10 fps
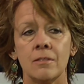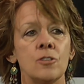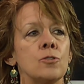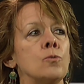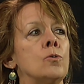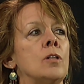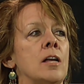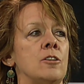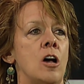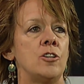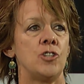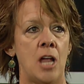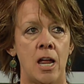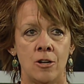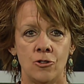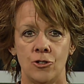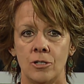The school had not changed.